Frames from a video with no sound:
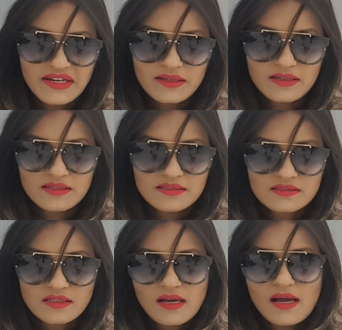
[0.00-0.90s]
he
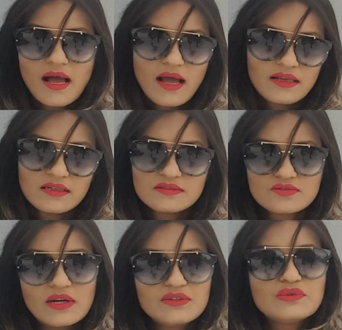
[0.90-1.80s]
is. I
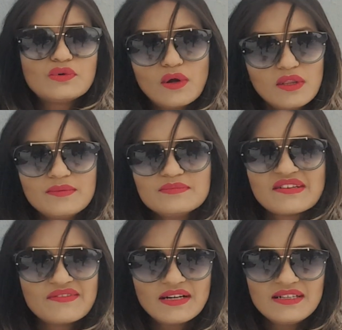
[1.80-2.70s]
tried to call him
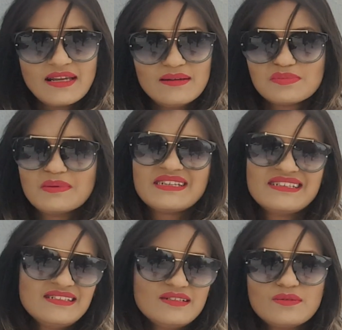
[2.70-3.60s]
several times but
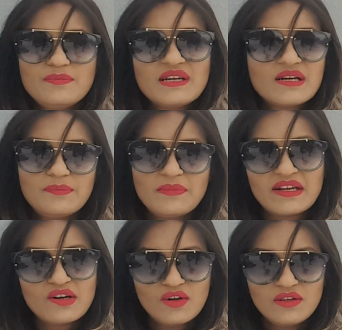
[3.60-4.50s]
he did not pick up
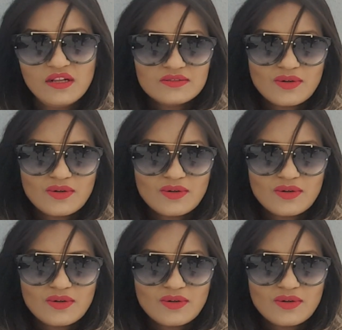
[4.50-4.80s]
my call.